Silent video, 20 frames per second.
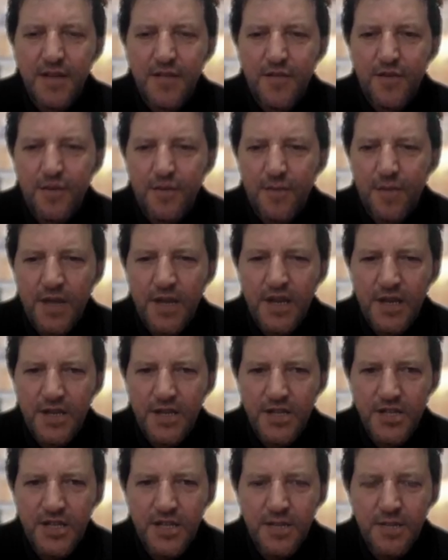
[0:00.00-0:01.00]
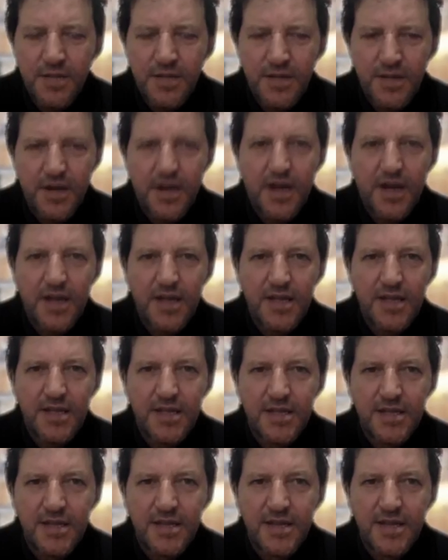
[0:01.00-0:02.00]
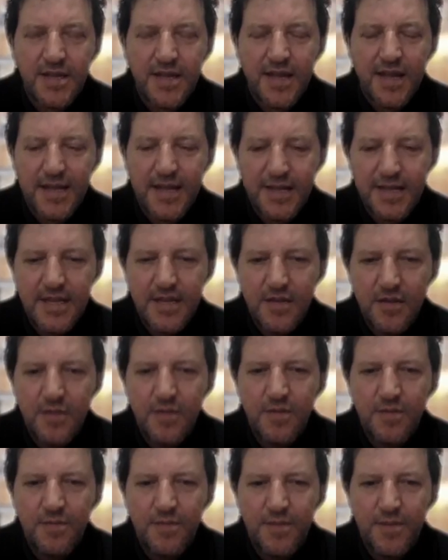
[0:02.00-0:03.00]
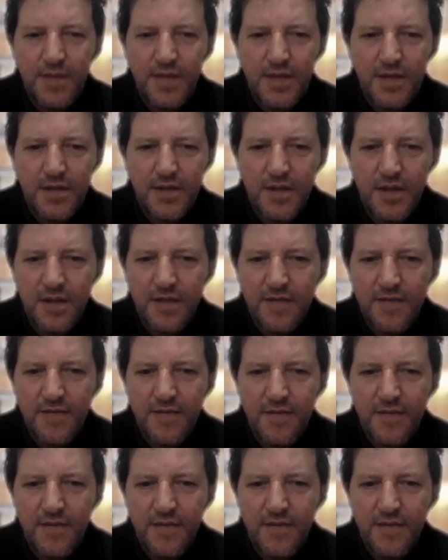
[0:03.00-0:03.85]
for my legitimate rights as a human being to live